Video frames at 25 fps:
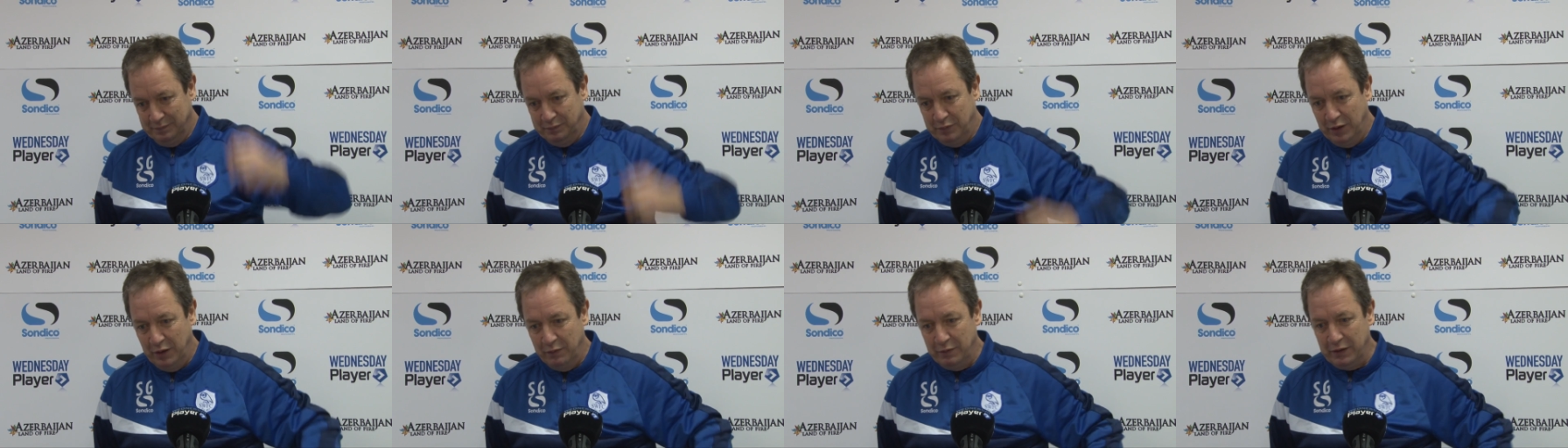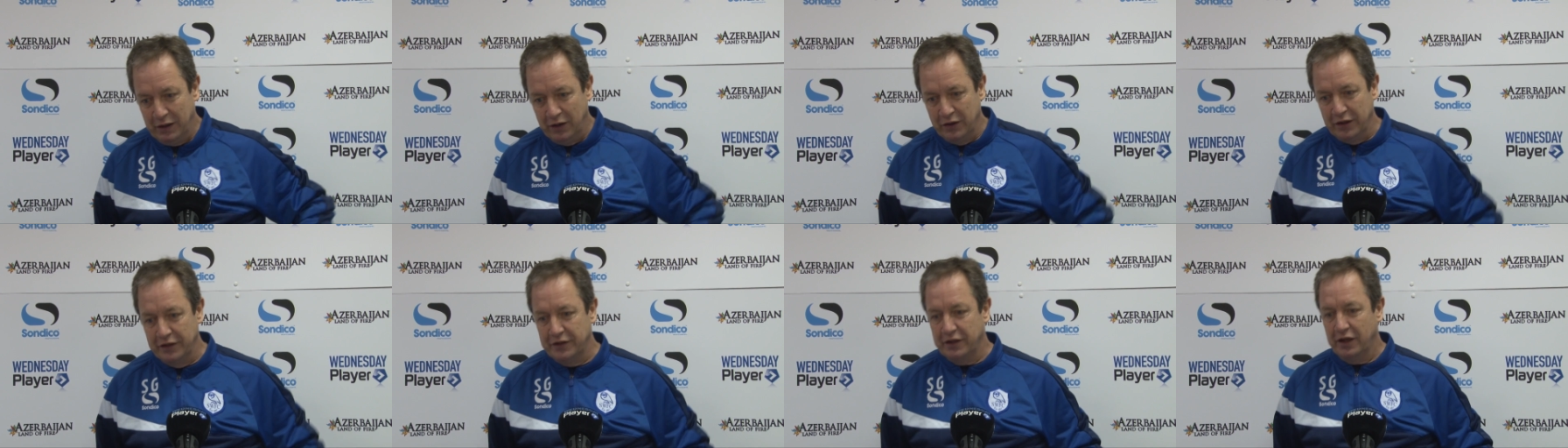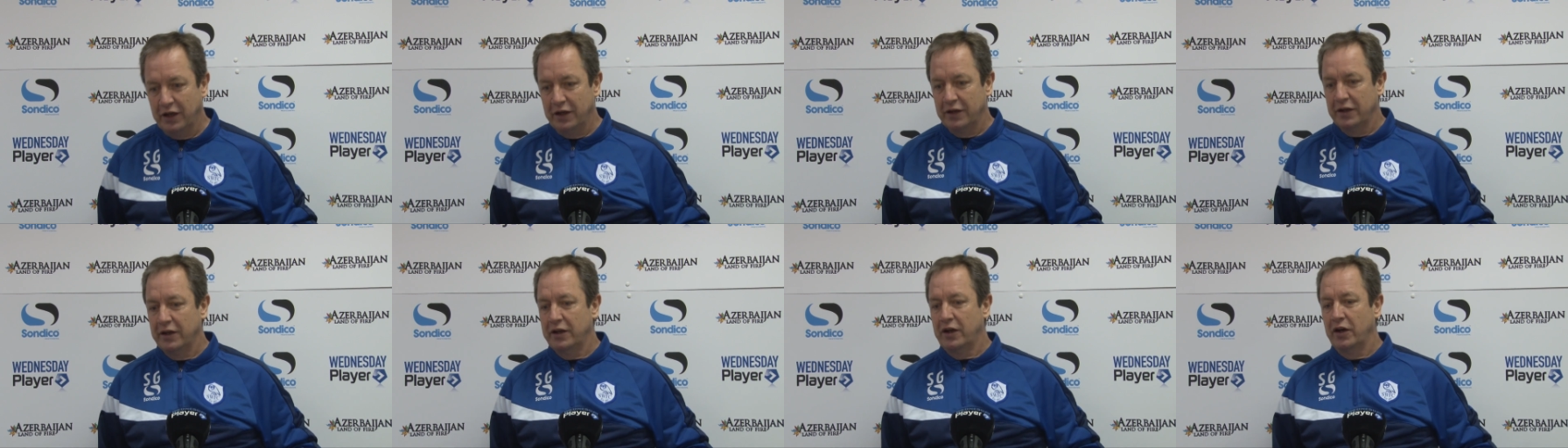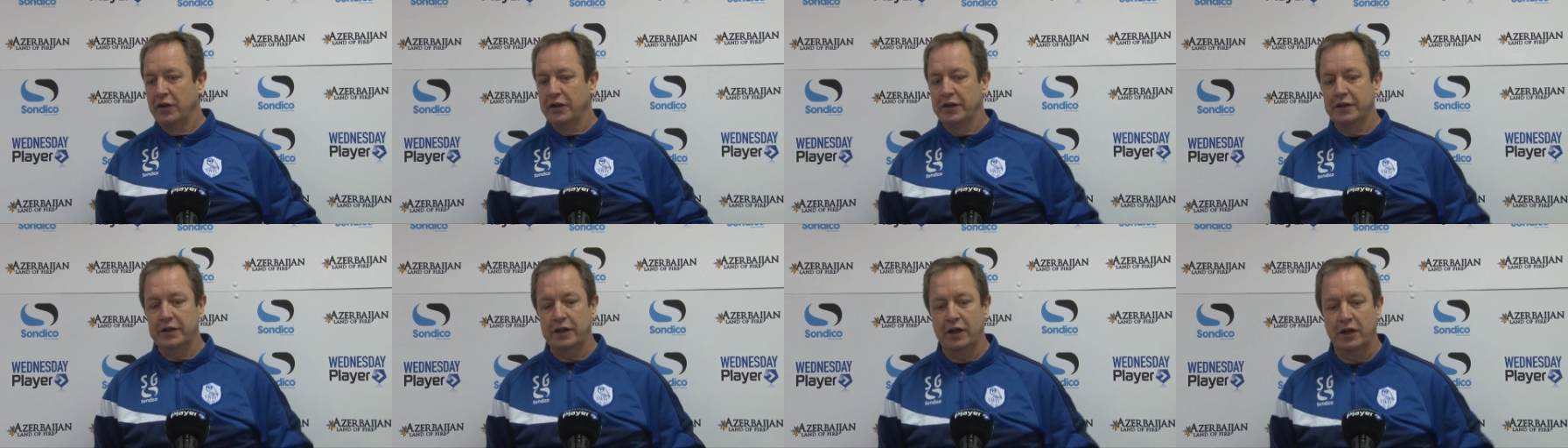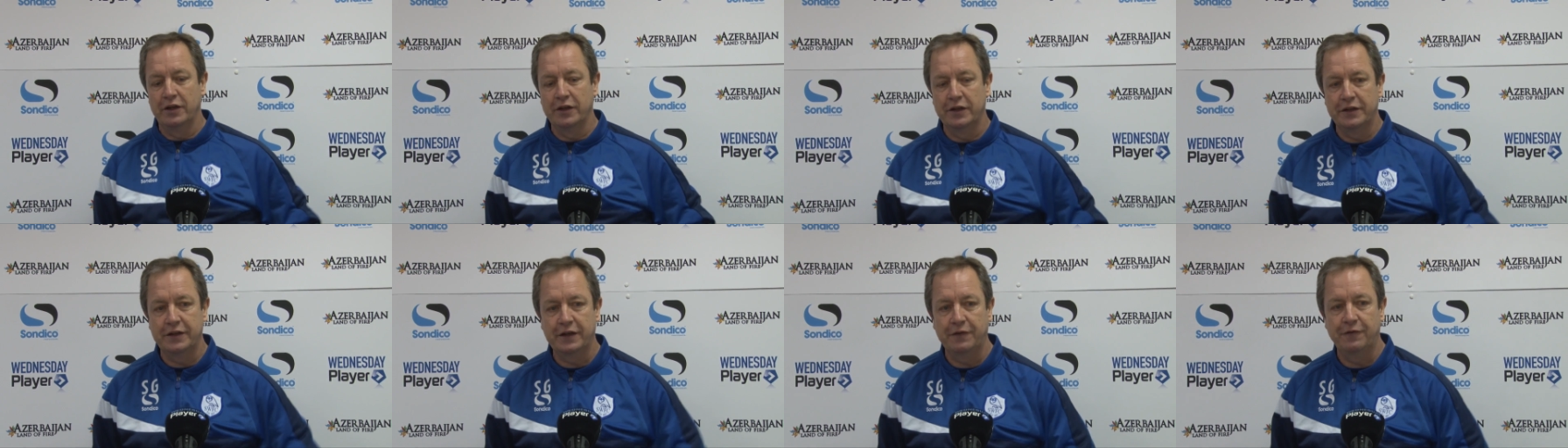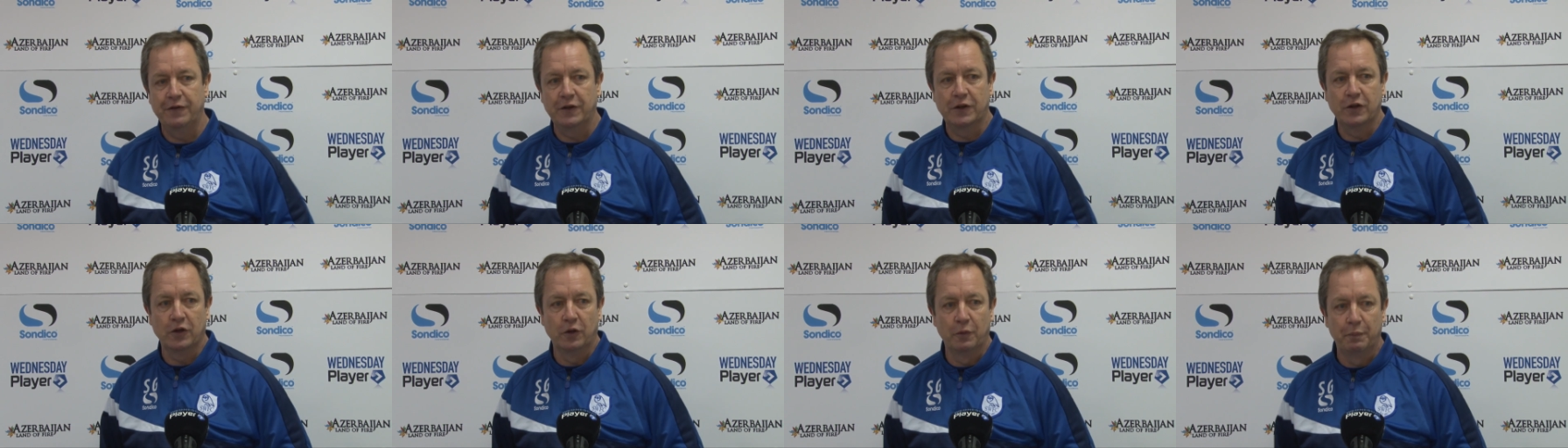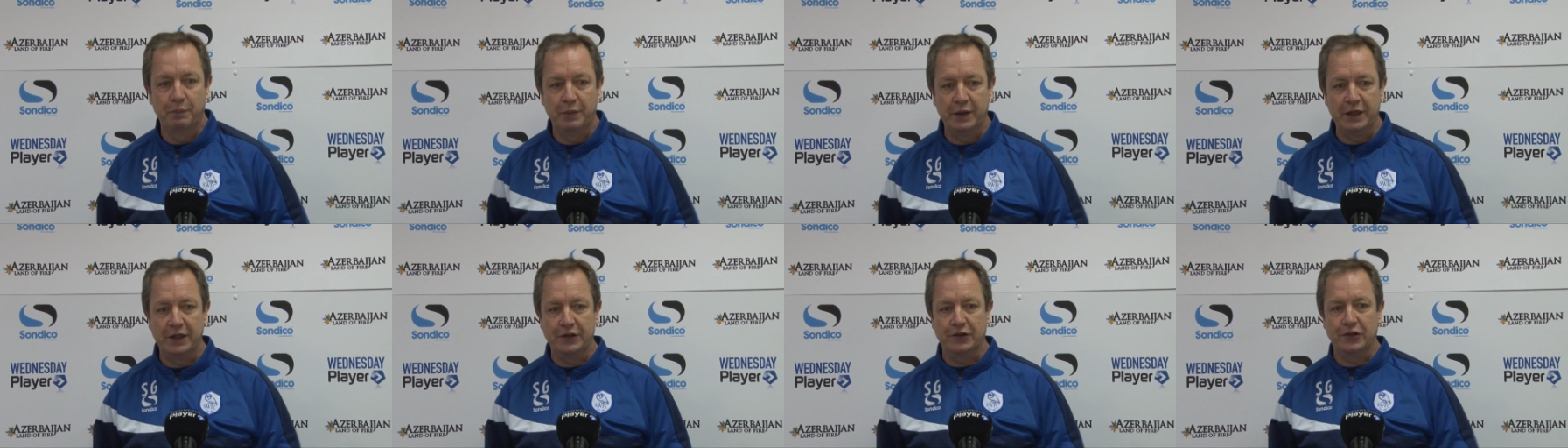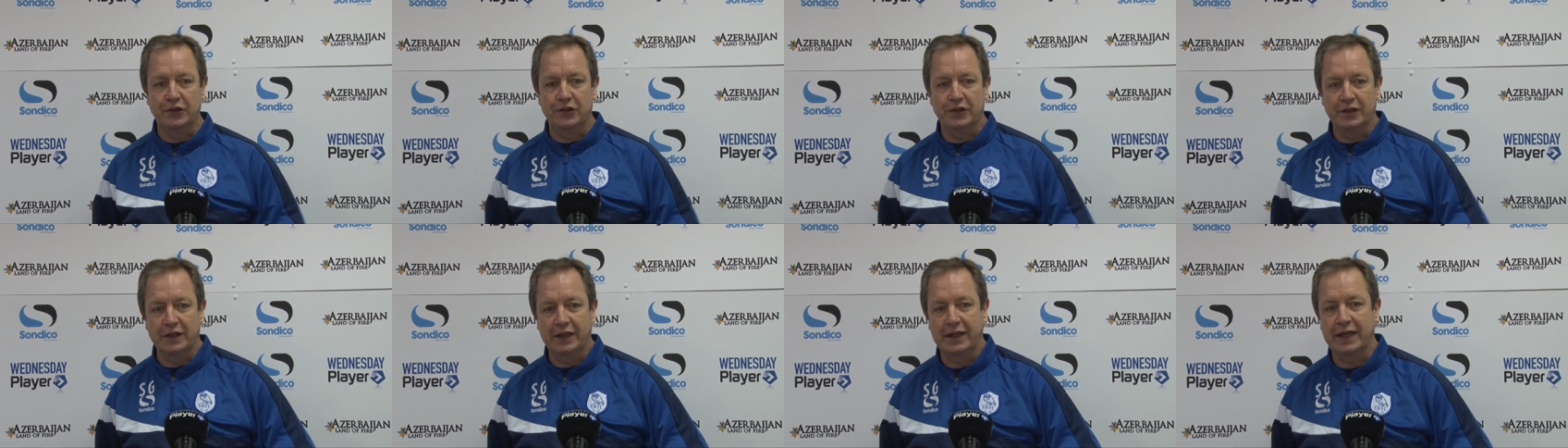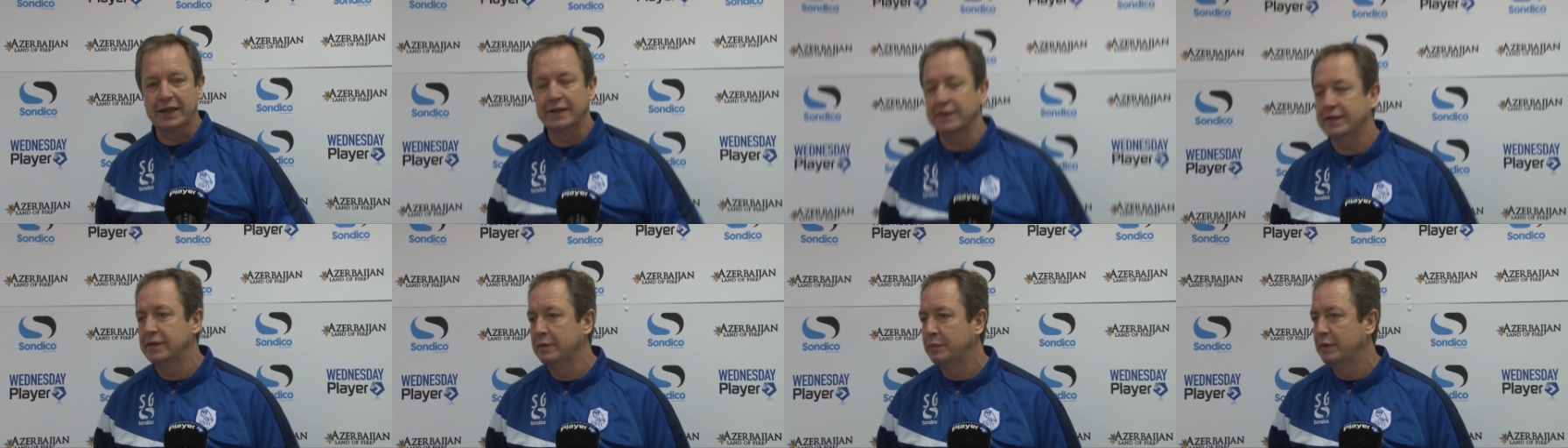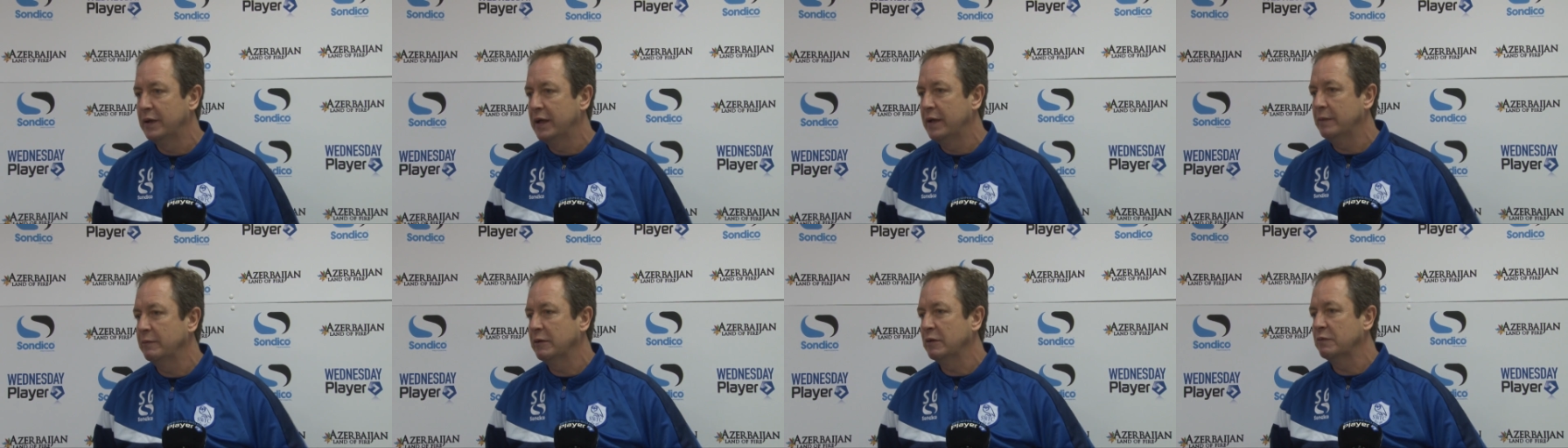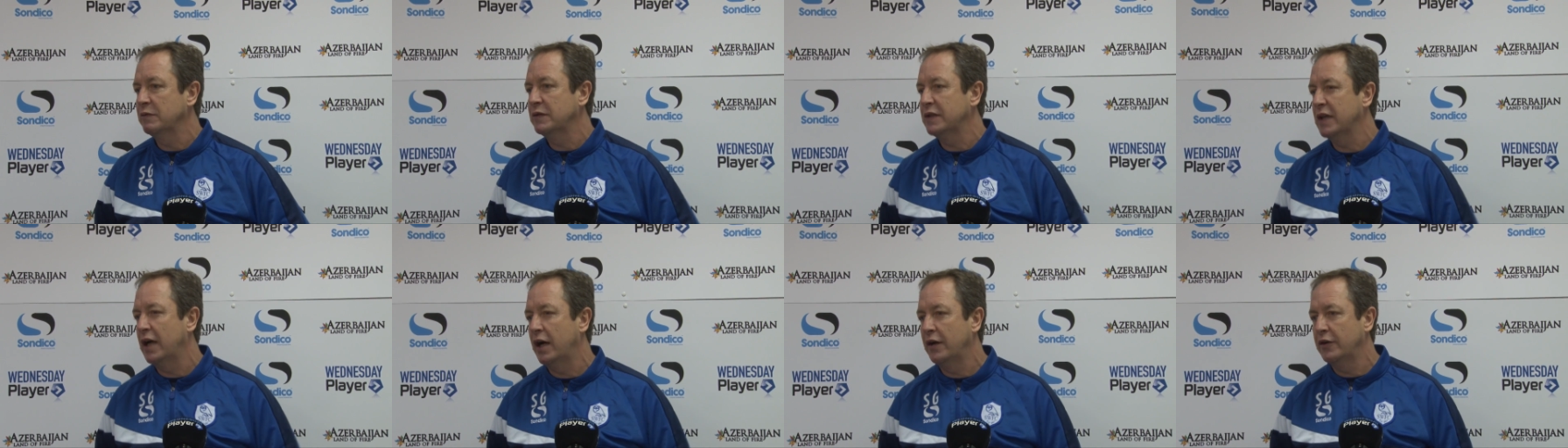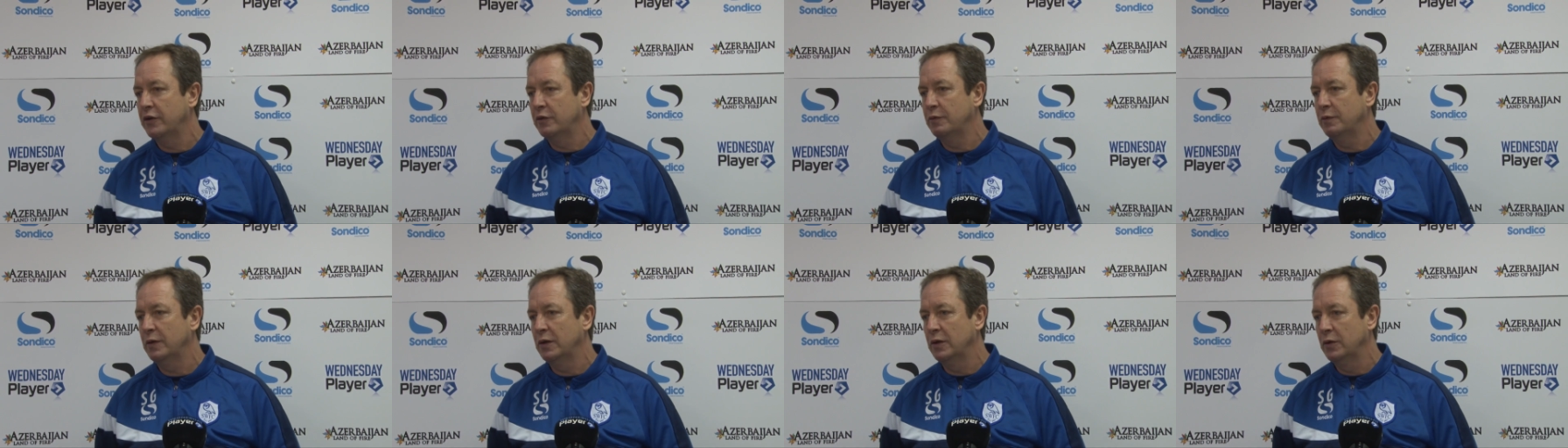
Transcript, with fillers: probably on a, on a, on a difficult pitch against the Birmingham side, who,